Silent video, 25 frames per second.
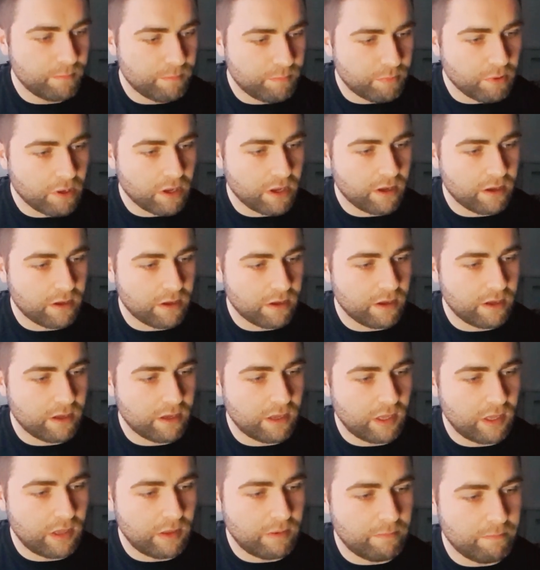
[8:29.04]
But,
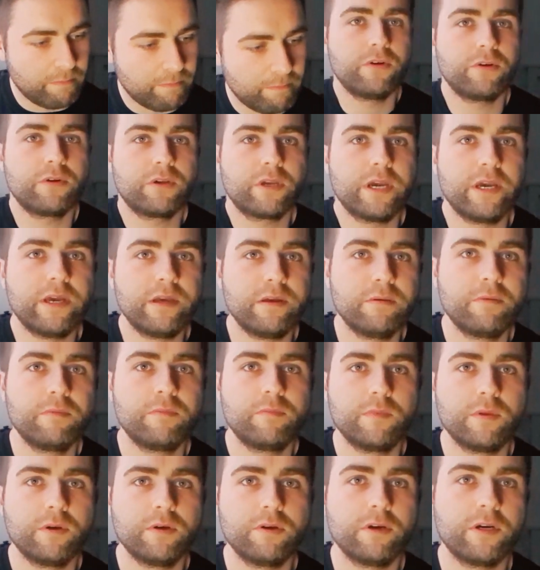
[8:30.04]
um, okay,
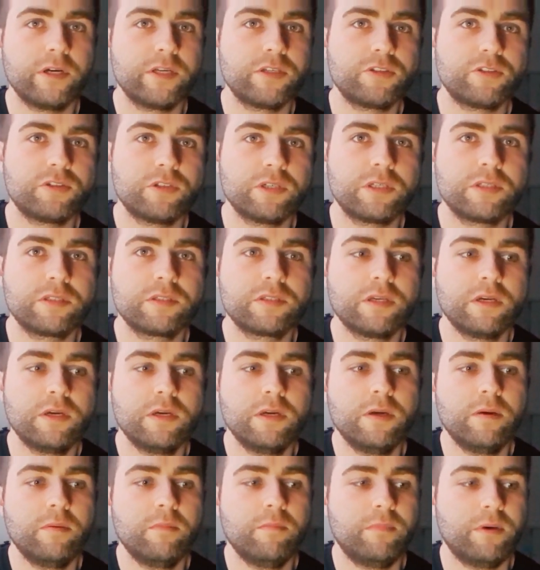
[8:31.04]
they're alright strings,
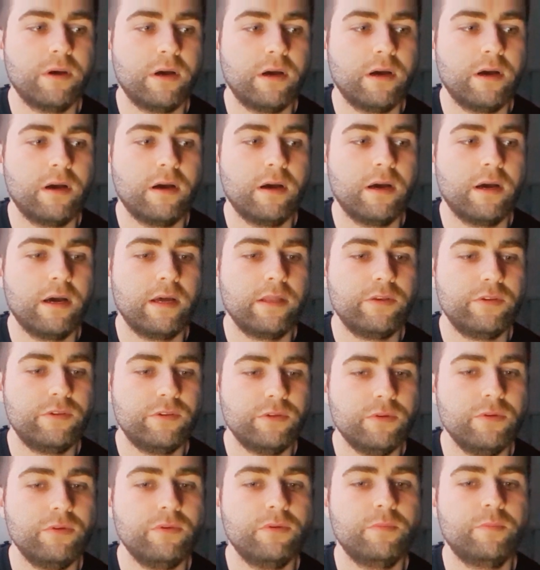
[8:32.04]
but I
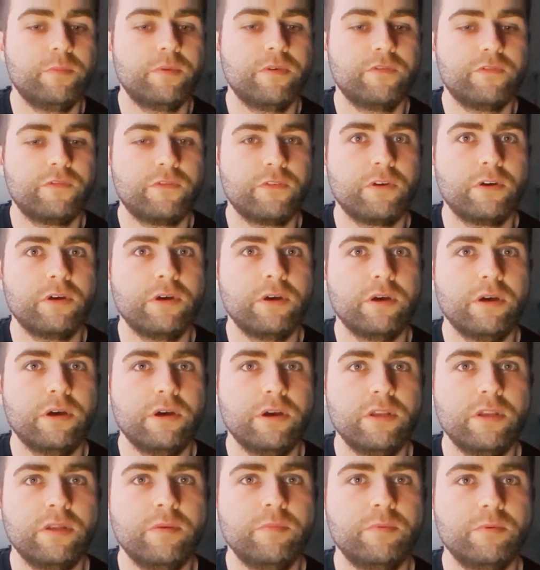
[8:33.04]
do prefer
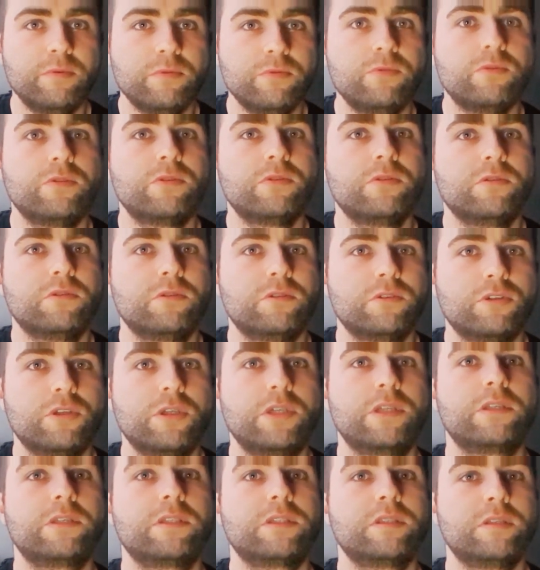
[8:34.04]
Ernie Ball's
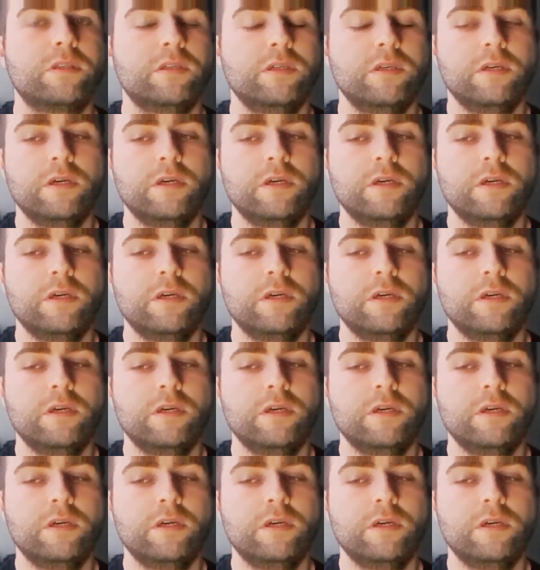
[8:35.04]
strings.